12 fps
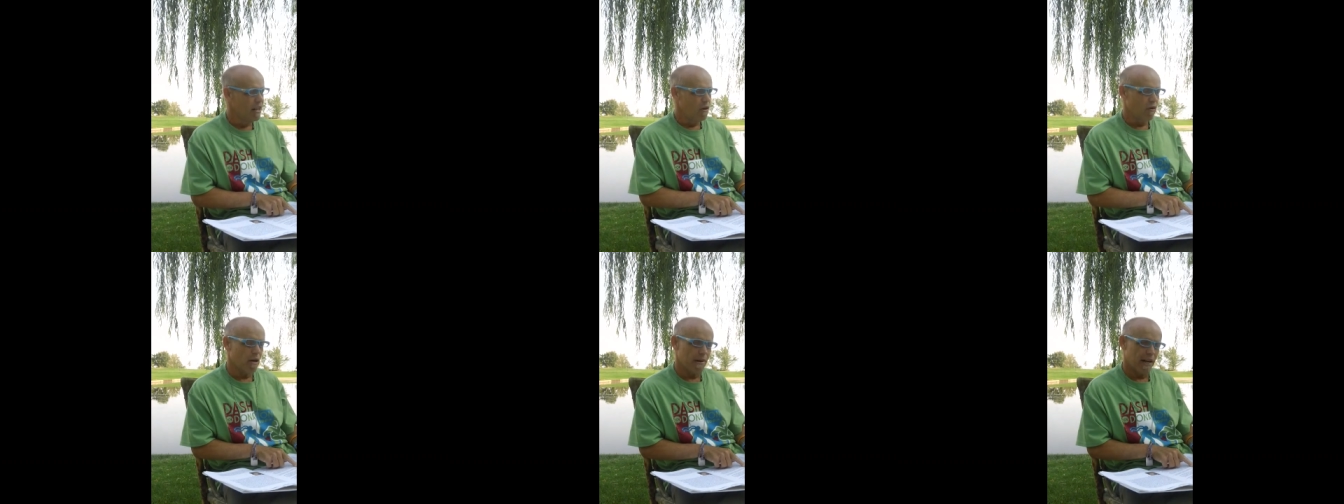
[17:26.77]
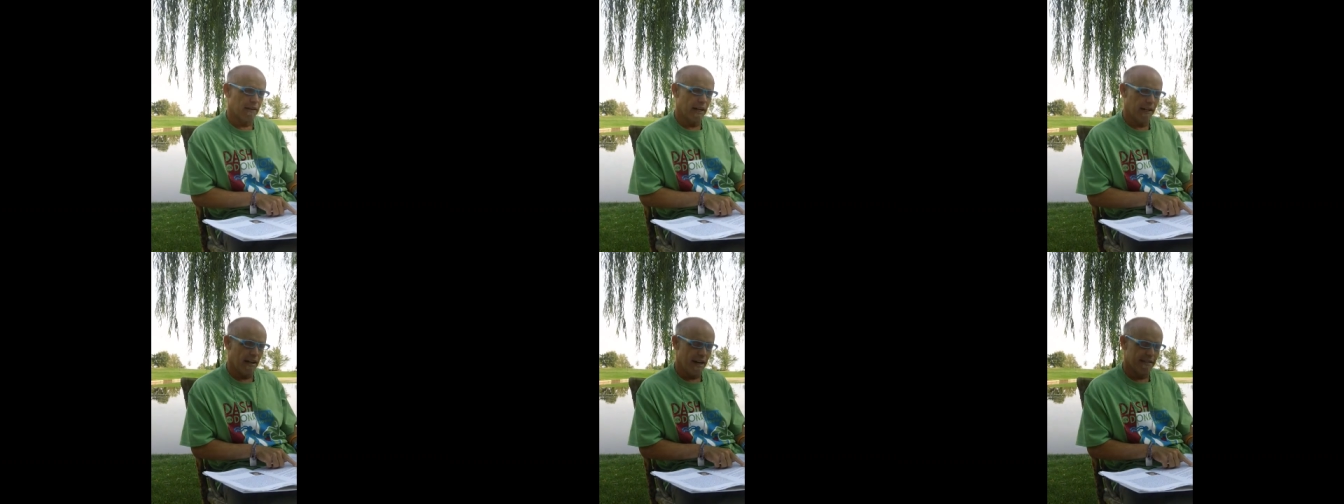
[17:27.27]
One of my
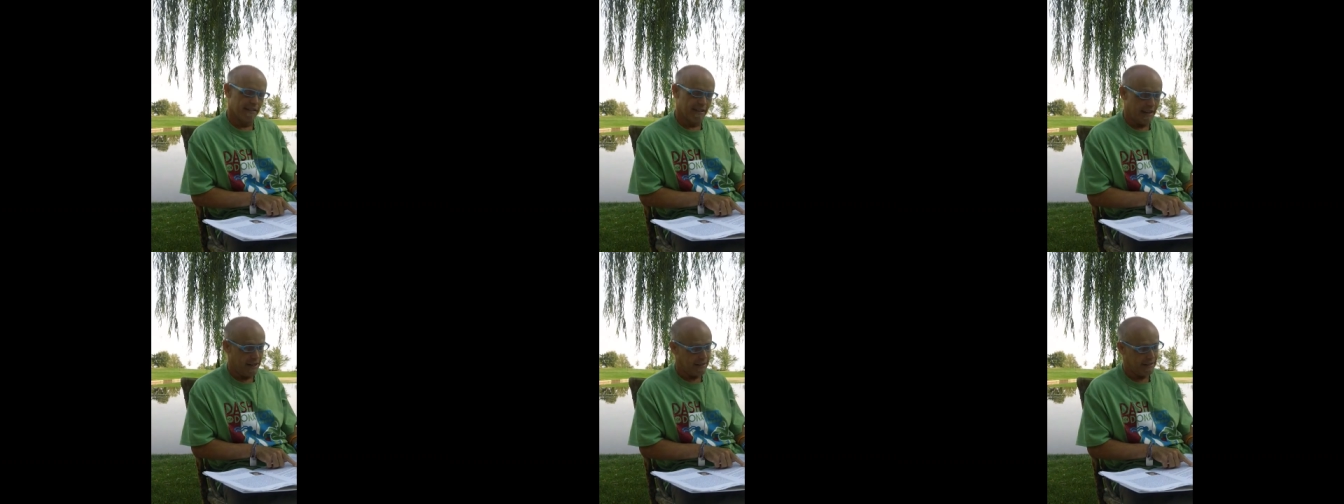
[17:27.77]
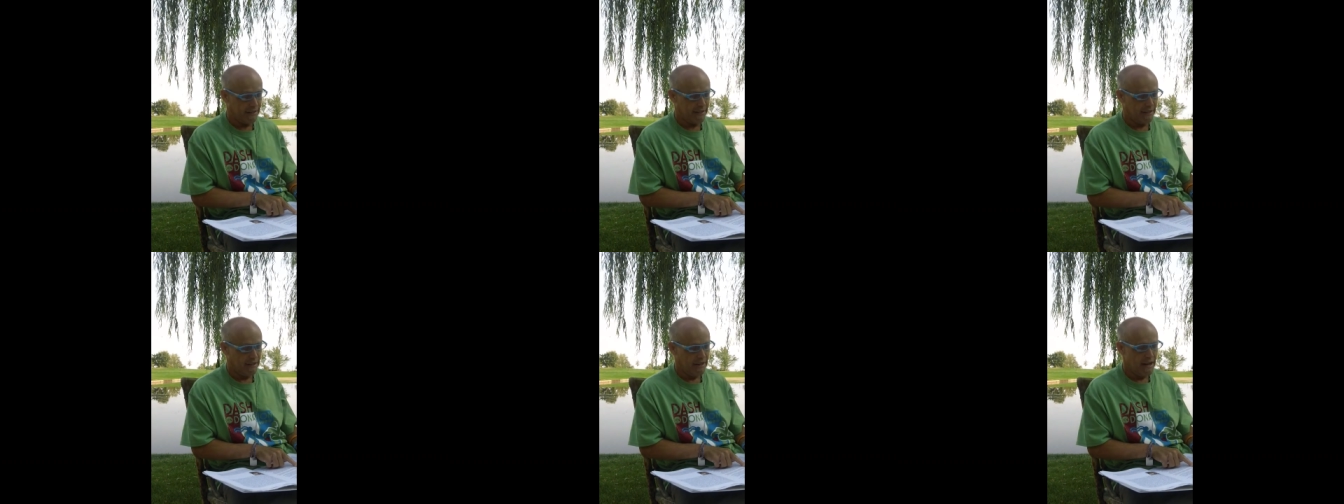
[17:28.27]
great lines is this,
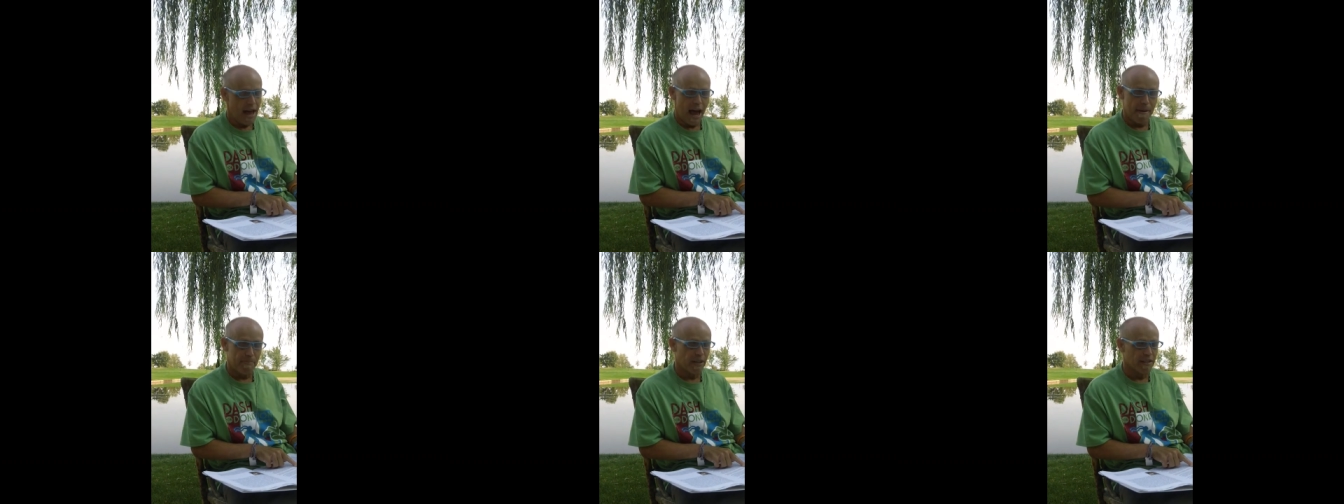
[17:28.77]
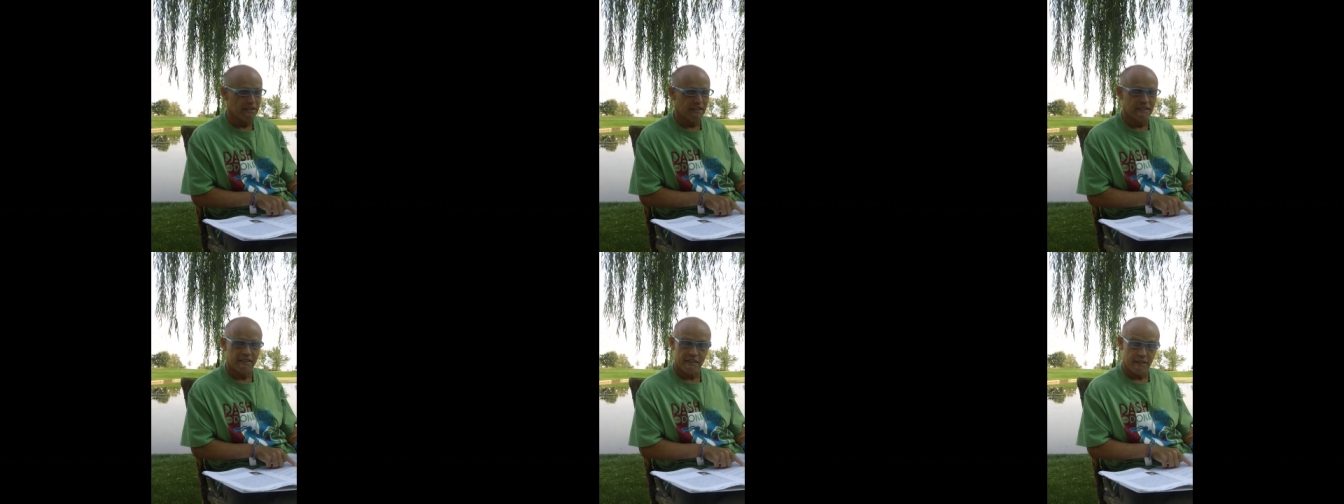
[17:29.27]
happiness
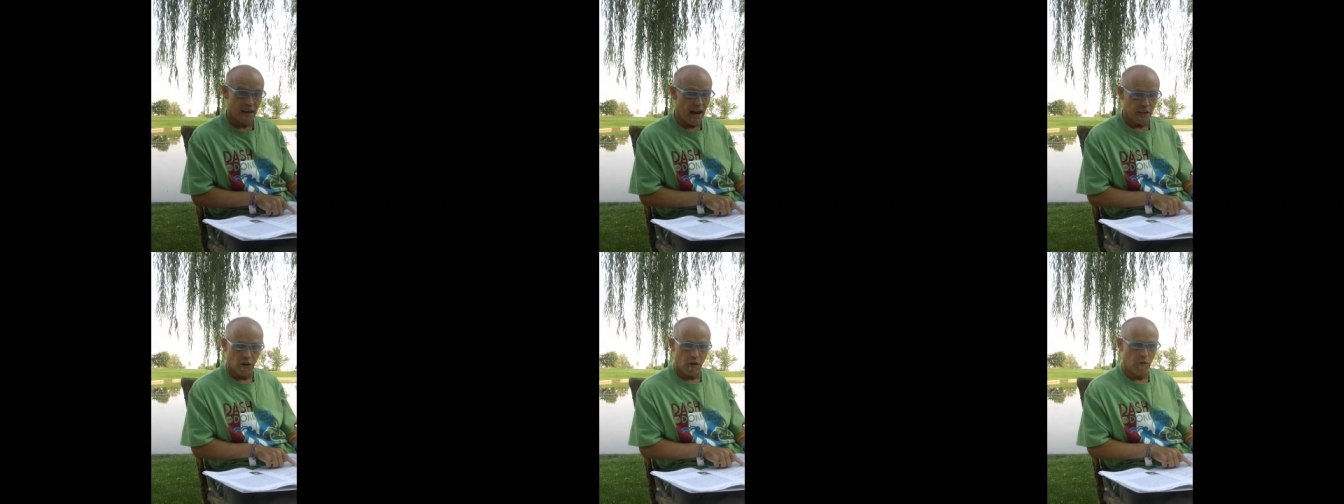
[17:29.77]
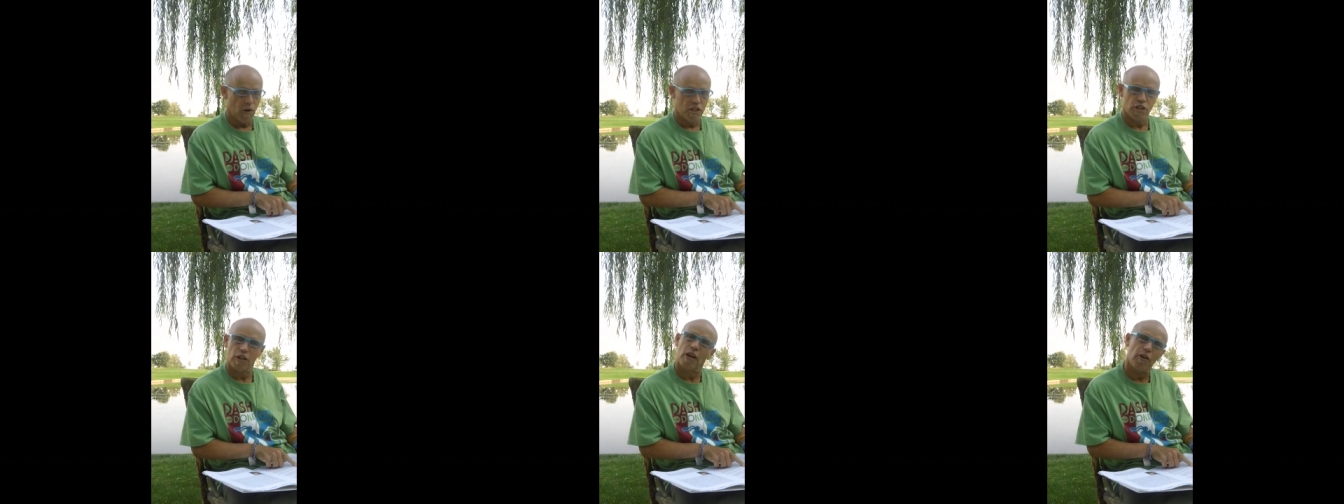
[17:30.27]
is not knowing
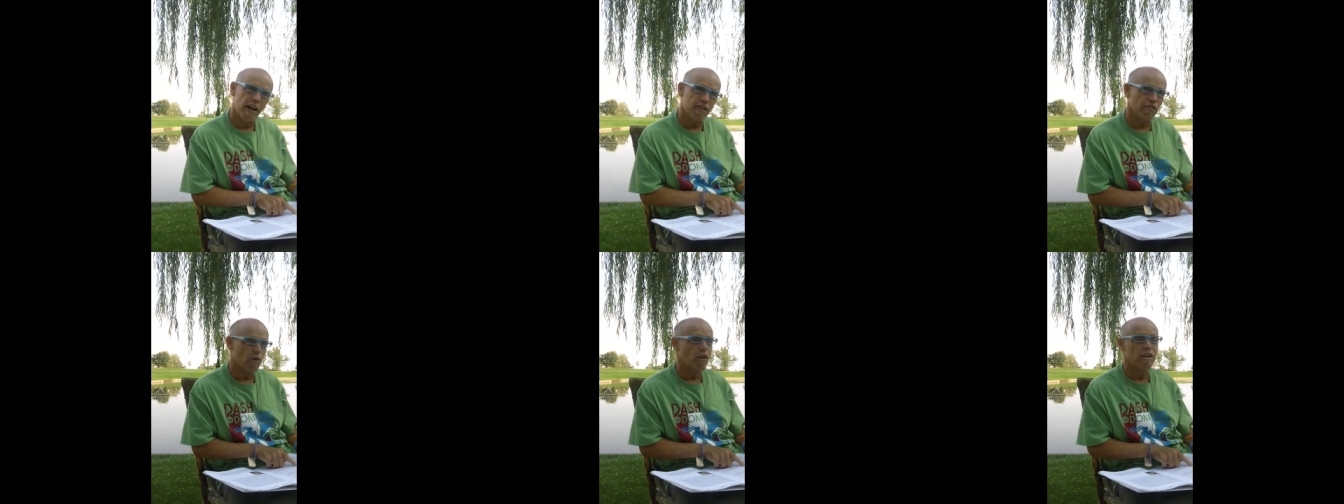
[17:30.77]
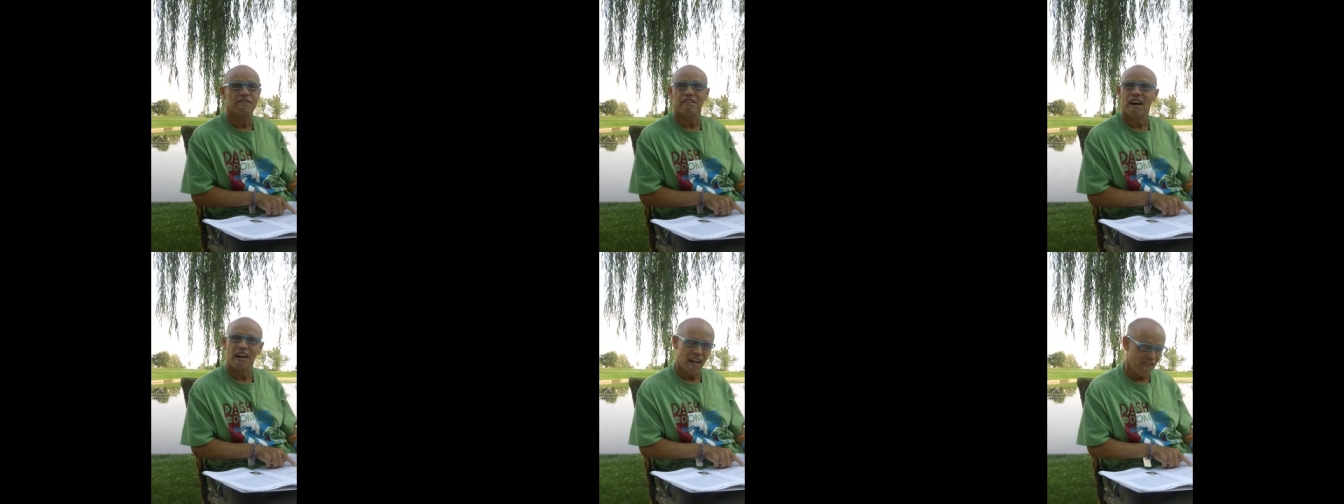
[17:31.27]
what your credit score is and
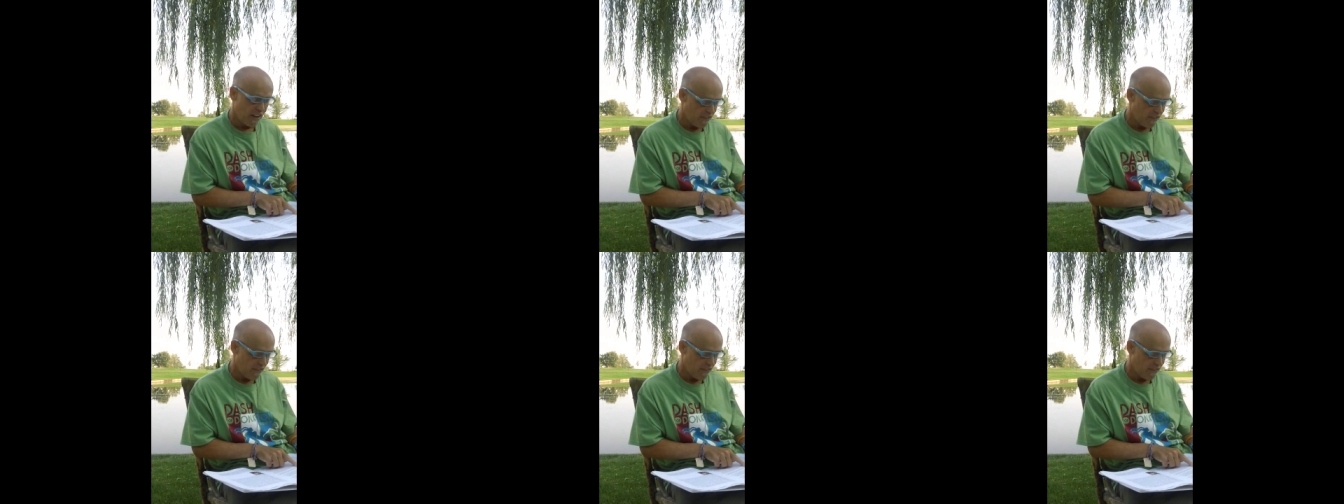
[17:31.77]
not giving